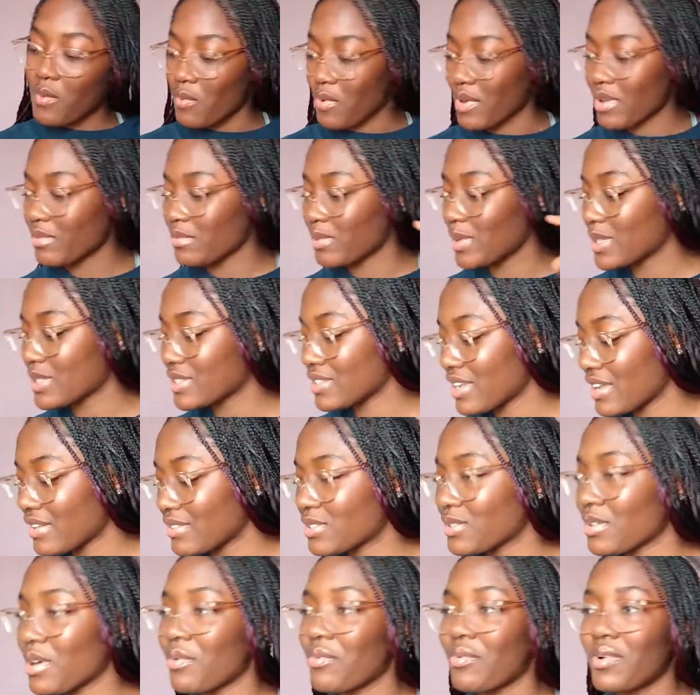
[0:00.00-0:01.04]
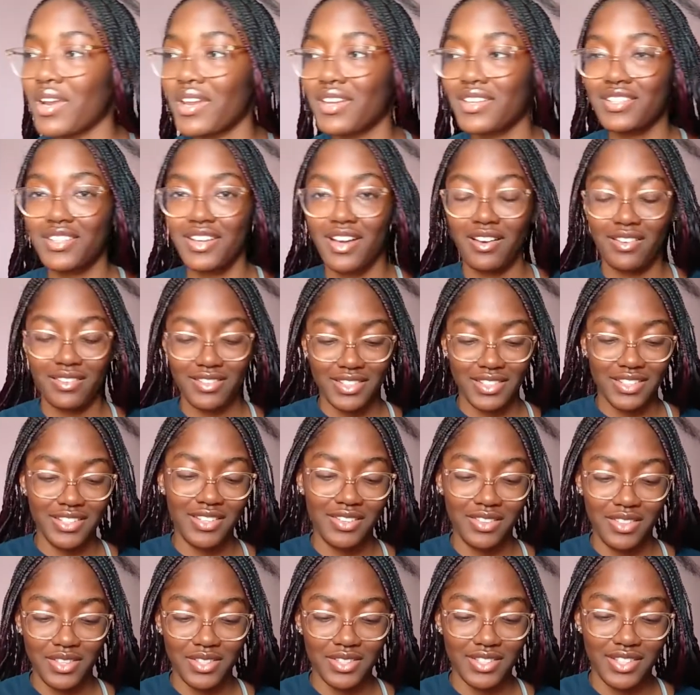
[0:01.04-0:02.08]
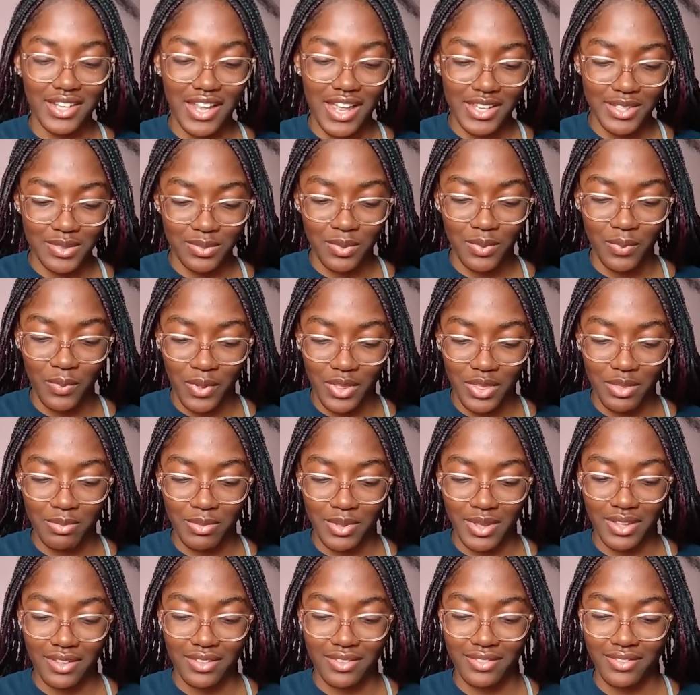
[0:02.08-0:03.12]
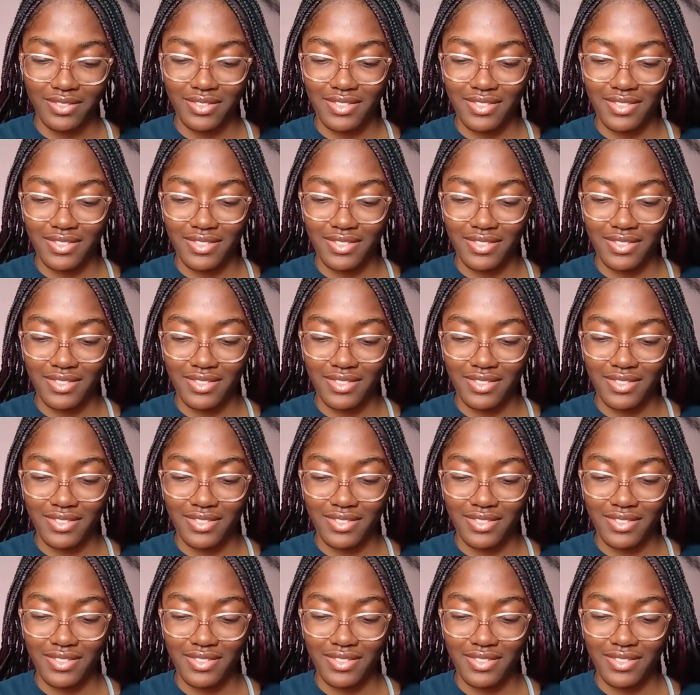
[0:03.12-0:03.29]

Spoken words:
One piece left, so I wanted y'all to do this last one with me.